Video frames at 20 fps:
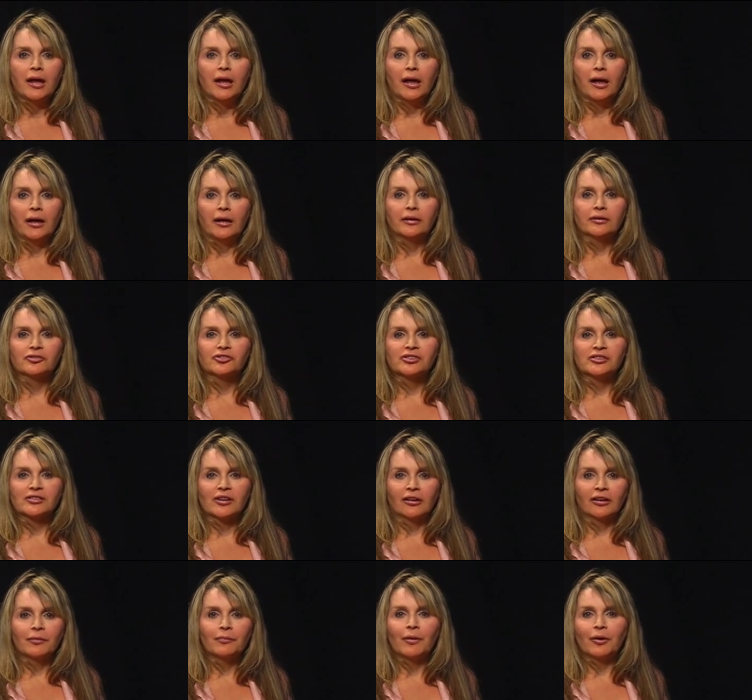And she's
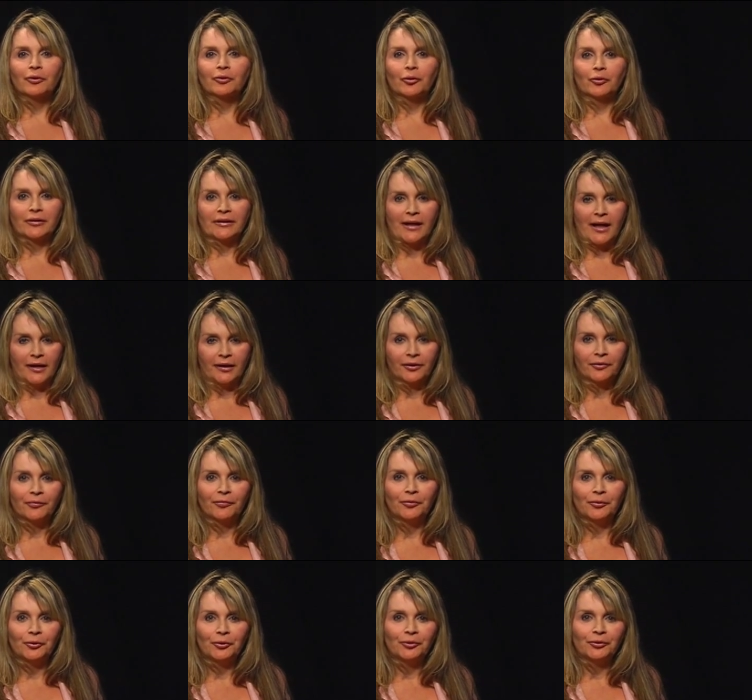all about organic
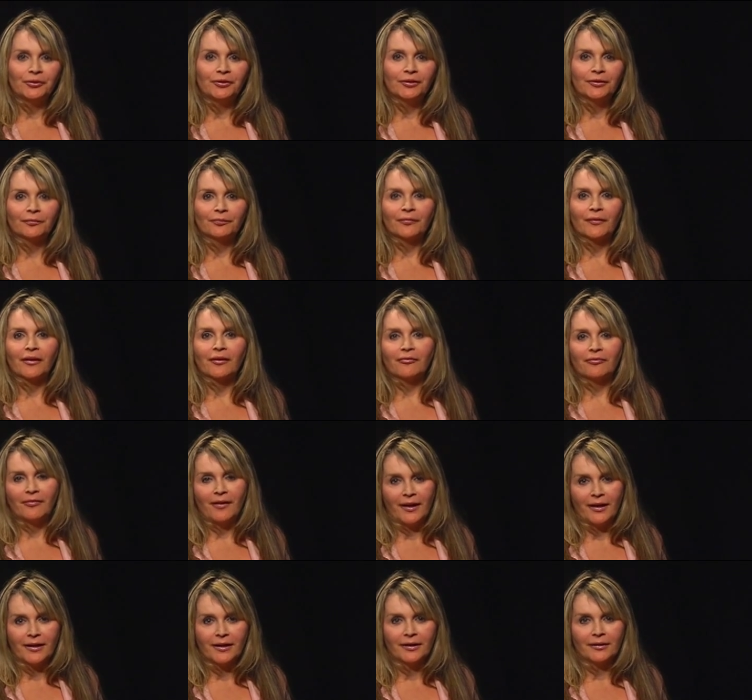food,
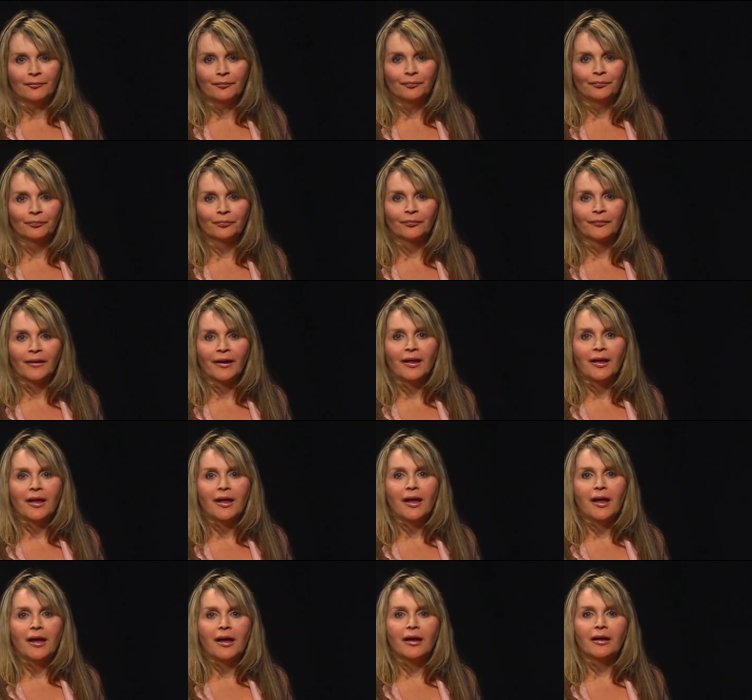vegan,
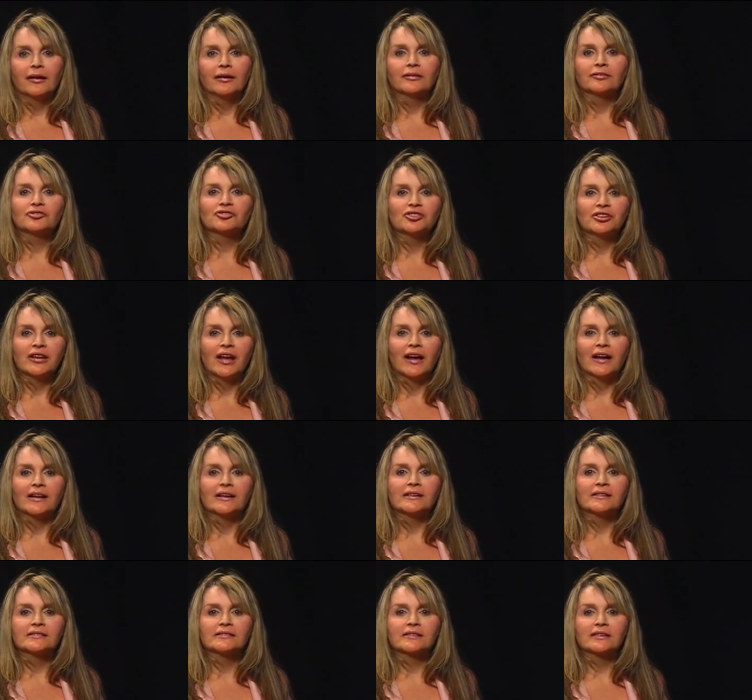and she
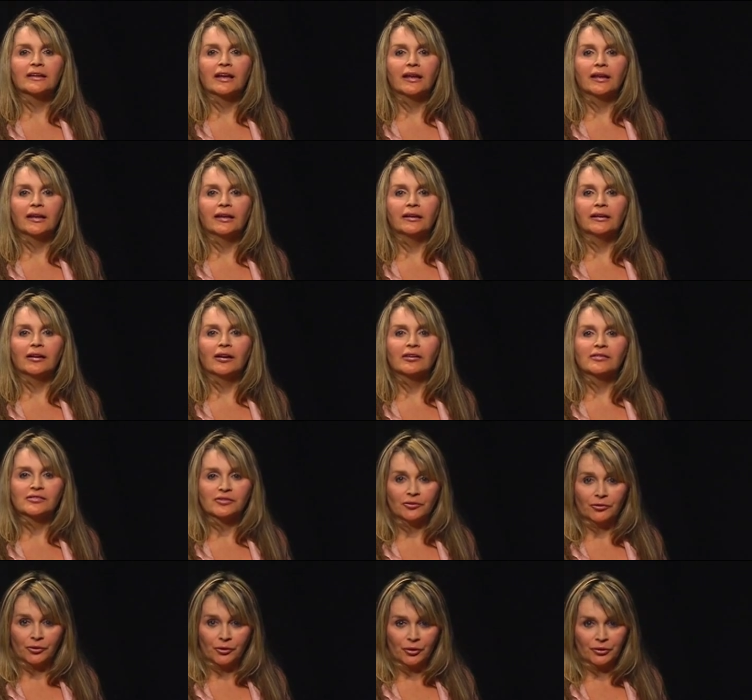has
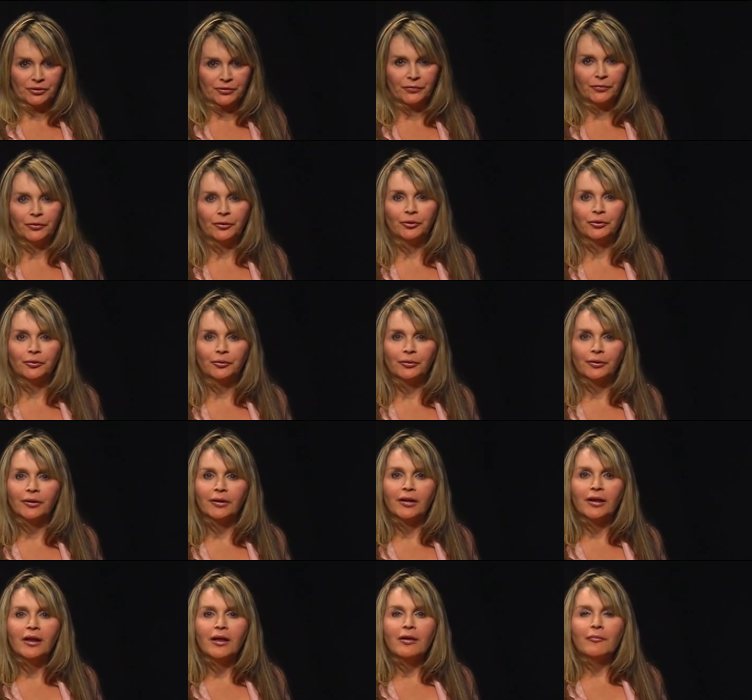also cooked food.
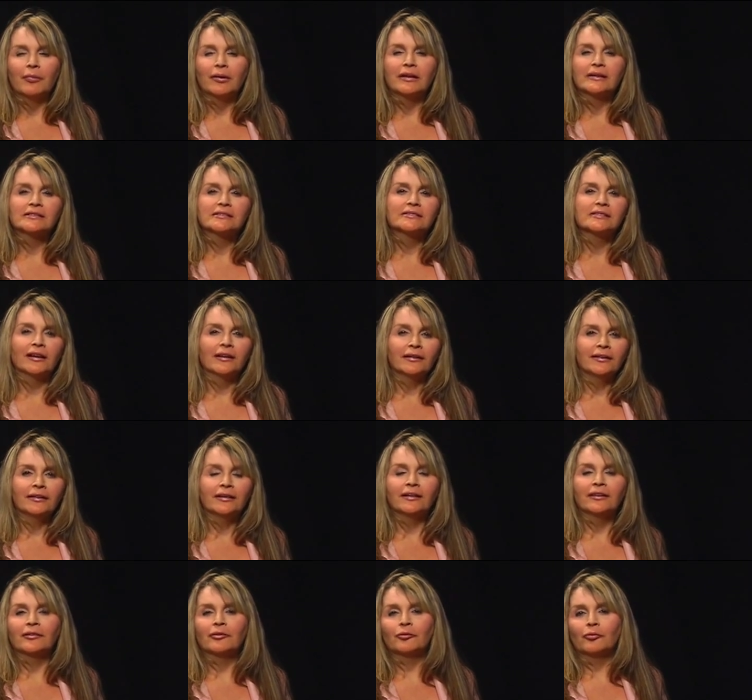But it's done
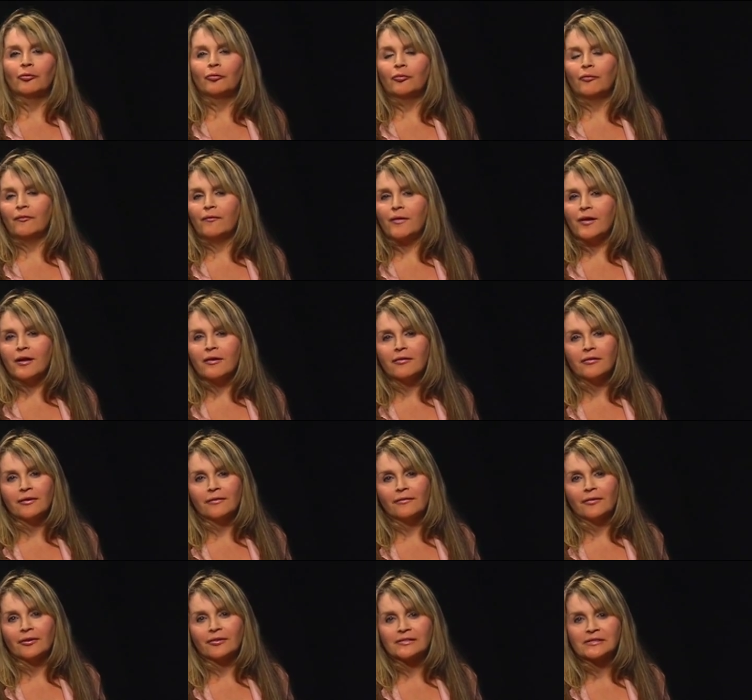in a very,
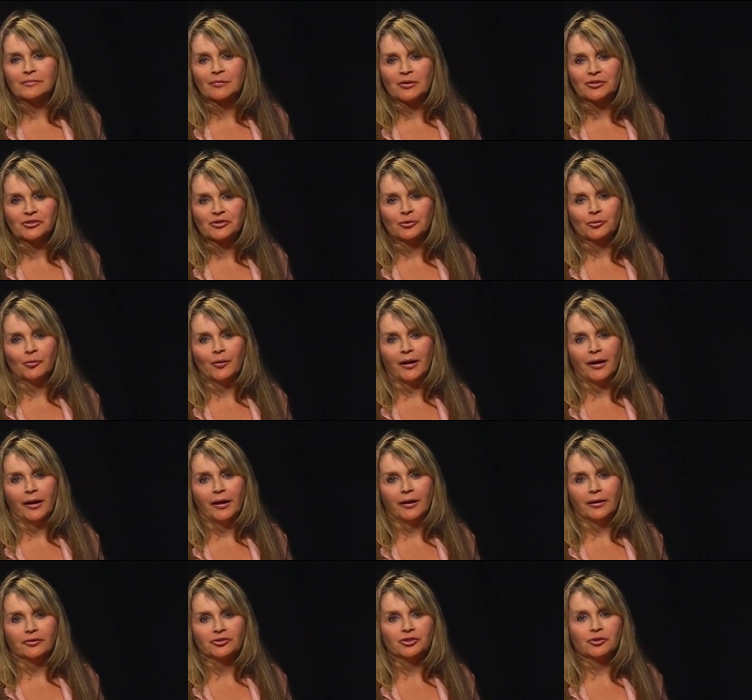very special
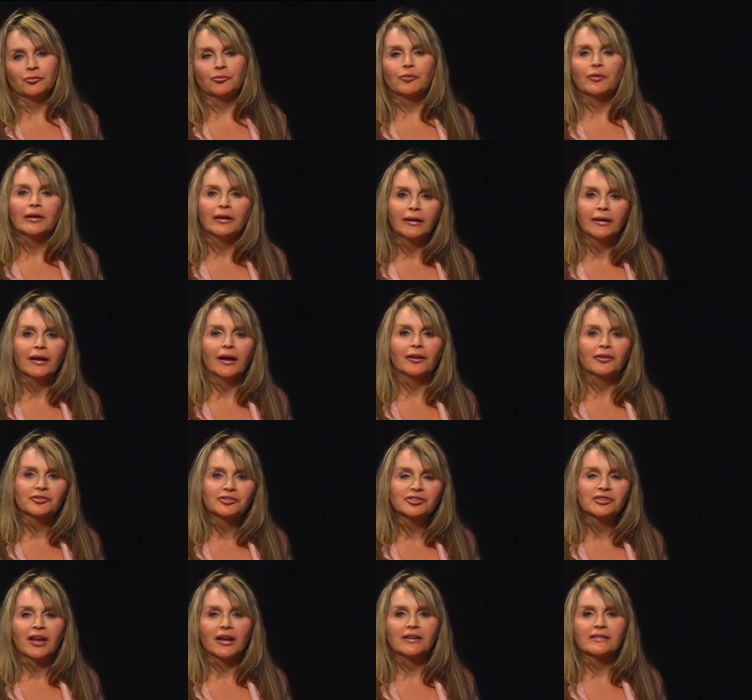way. She really
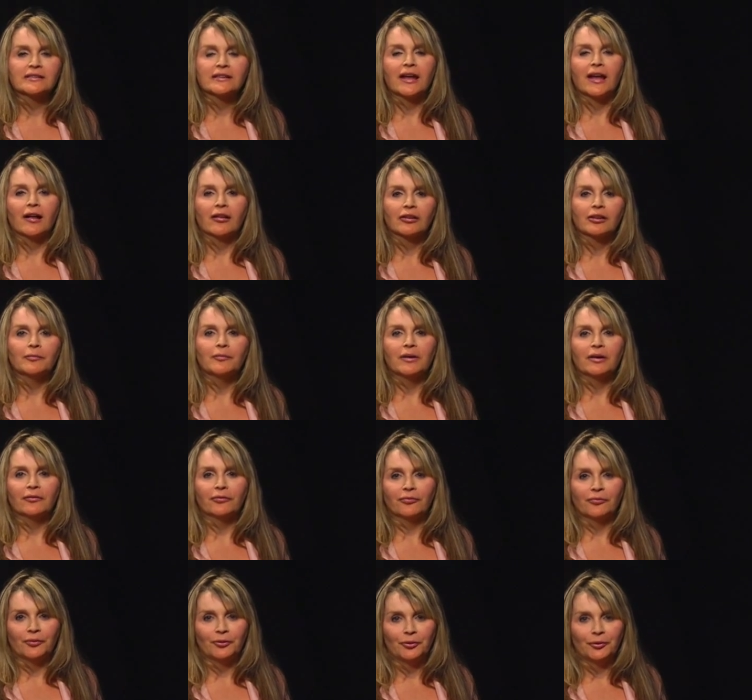understands the alchemy of
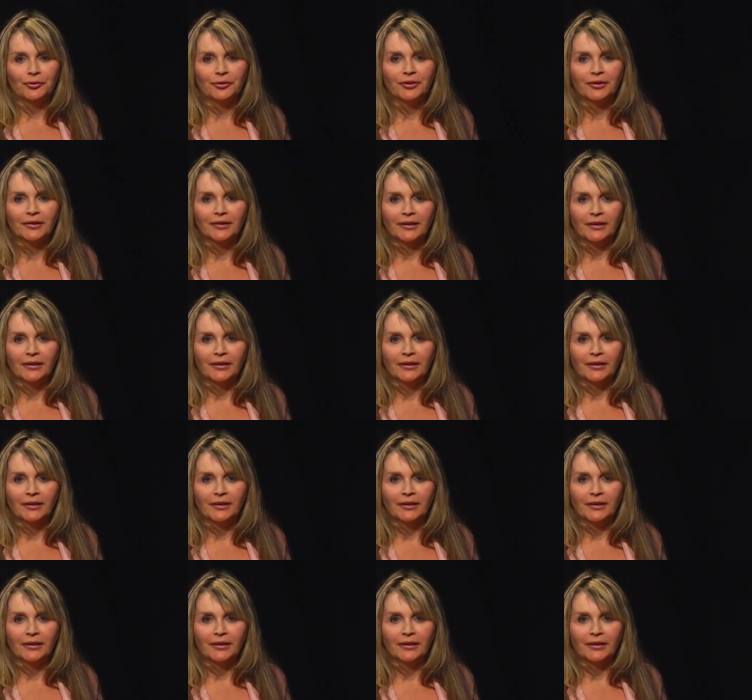food.